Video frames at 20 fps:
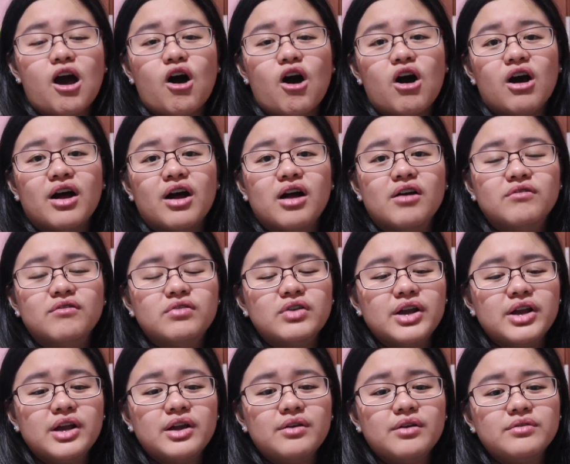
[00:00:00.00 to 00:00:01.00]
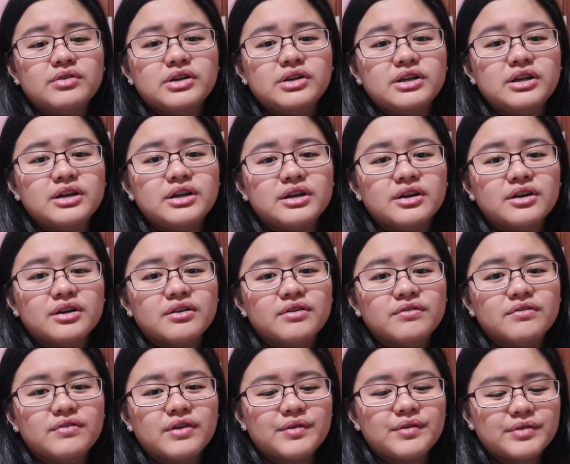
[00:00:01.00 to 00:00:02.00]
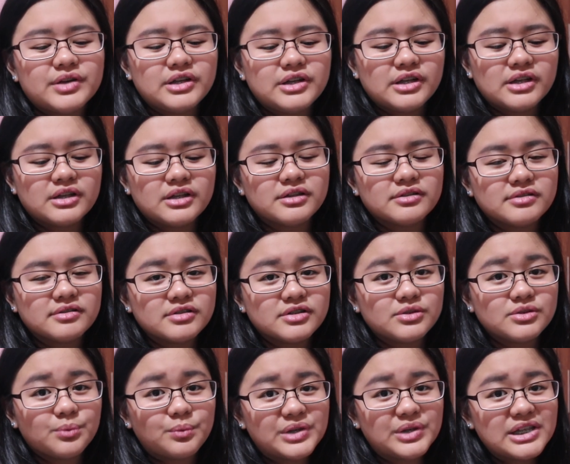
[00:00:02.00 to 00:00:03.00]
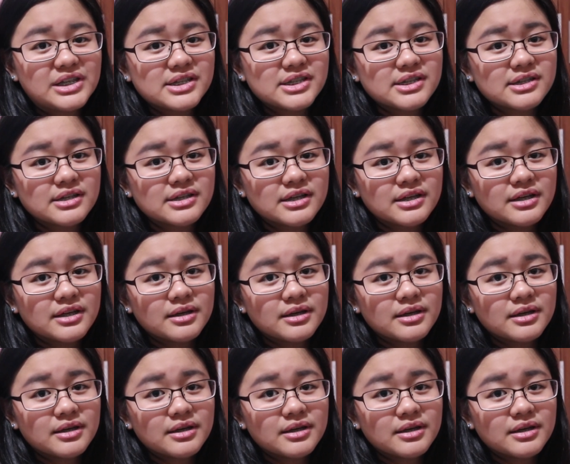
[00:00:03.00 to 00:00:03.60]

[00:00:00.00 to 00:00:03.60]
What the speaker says: are very very sweet,